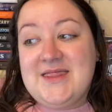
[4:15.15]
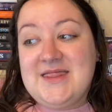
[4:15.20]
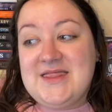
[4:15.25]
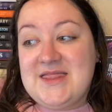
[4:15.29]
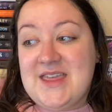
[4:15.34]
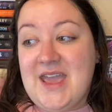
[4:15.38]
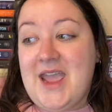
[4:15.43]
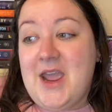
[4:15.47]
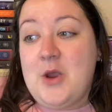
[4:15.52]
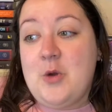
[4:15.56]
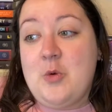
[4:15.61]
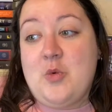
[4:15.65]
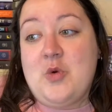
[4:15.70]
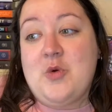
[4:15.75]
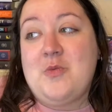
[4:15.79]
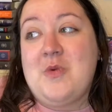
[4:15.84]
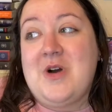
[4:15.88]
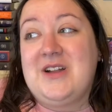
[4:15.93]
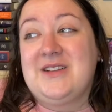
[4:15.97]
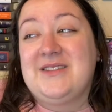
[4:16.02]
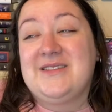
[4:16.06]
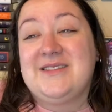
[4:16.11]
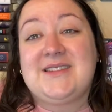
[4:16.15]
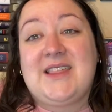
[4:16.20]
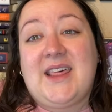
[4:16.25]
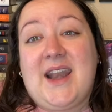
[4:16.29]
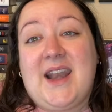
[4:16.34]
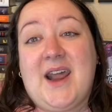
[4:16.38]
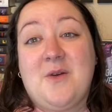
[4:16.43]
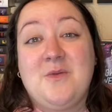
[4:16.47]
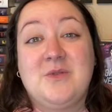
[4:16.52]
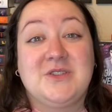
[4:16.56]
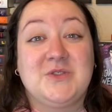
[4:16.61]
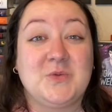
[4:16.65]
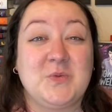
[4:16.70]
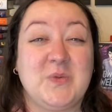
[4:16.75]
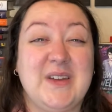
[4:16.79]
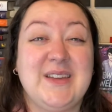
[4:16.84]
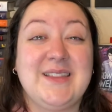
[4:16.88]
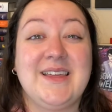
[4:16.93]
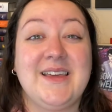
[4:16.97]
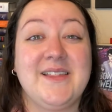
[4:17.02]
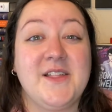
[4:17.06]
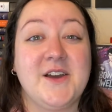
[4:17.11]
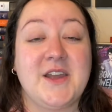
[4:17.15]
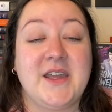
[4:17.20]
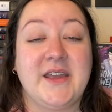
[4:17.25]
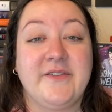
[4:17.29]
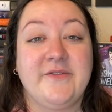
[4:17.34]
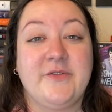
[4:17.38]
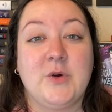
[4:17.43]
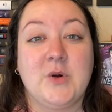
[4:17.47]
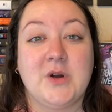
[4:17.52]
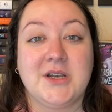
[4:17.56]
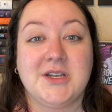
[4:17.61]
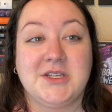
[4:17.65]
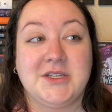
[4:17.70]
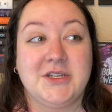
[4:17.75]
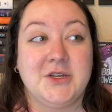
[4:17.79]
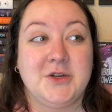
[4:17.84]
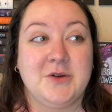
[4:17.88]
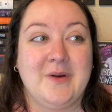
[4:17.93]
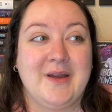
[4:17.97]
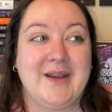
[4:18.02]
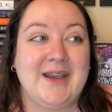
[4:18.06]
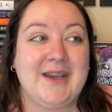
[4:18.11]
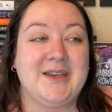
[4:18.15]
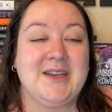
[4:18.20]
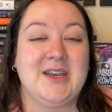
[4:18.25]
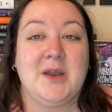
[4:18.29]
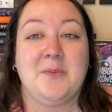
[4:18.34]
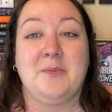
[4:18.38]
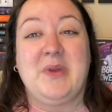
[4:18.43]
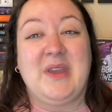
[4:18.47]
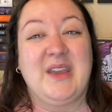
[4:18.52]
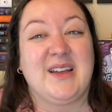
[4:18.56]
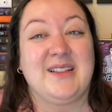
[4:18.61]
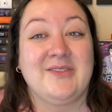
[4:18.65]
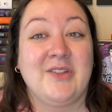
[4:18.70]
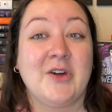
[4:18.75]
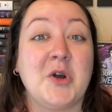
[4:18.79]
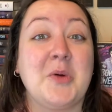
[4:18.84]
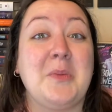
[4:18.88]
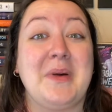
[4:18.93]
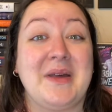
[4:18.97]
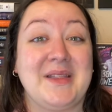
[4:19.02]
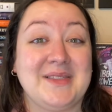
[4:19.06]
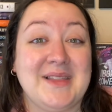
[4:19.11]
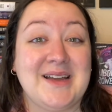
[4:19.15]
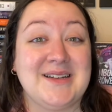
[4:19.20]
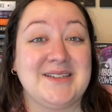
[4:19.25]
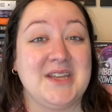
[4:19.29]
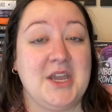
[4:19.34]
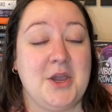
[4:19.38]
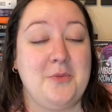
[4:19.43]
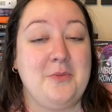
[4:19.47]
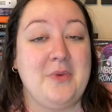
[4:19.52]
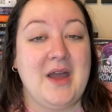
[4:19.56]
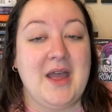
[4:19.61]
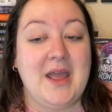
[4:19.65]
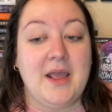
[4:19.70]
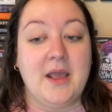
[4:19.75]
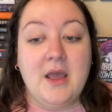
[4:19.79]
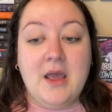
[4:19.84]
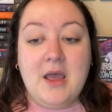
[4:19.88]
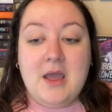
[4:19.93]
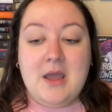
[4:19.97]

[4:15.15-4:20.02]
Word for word: They were ones that I was really looking forward to and ended up being a little bit let down by.